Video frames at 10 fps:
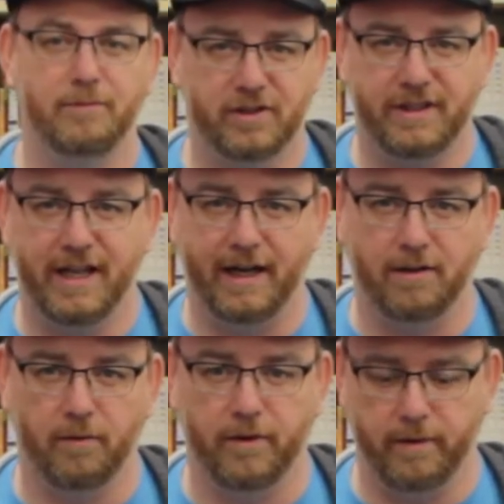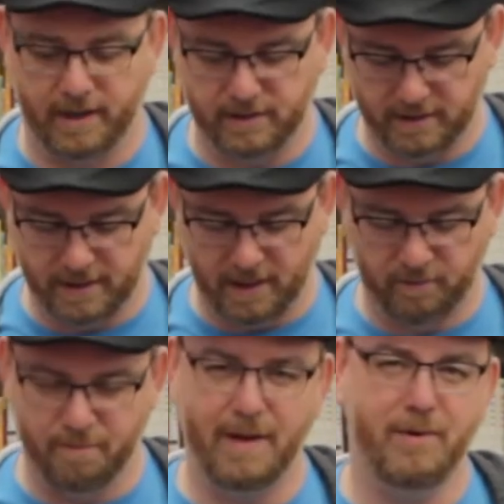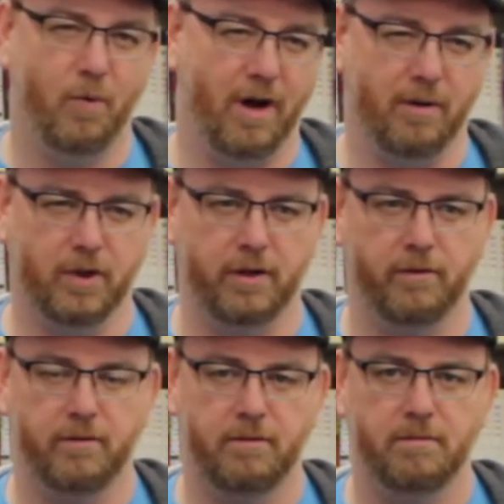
just kidding. Don't throw eggs at his house. Maybe water balloons.